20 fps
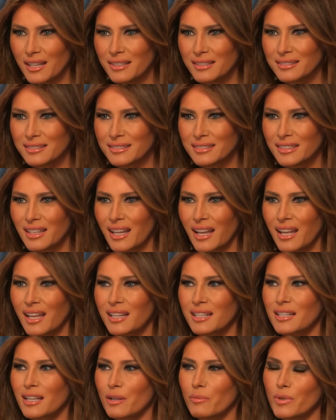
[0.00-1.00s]
For some,
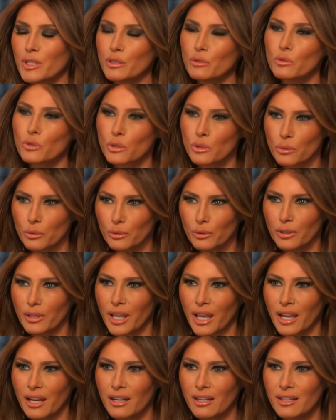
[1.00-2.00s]
this mystery
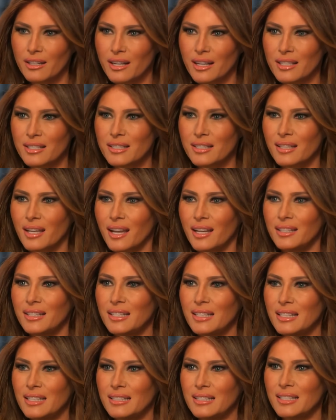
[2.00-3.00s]
was part of her
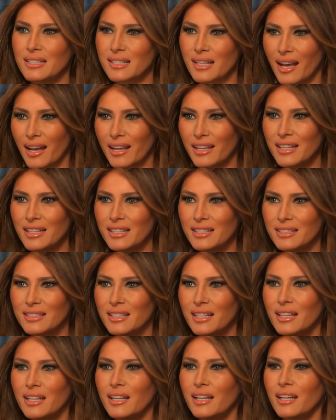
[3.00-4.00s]
allure. For
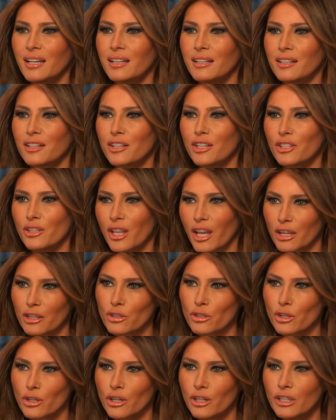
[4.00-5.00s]
others, it was a source of
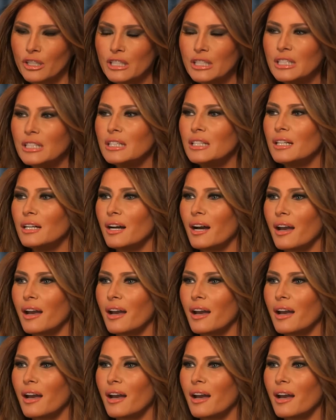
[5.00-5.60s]
frustration.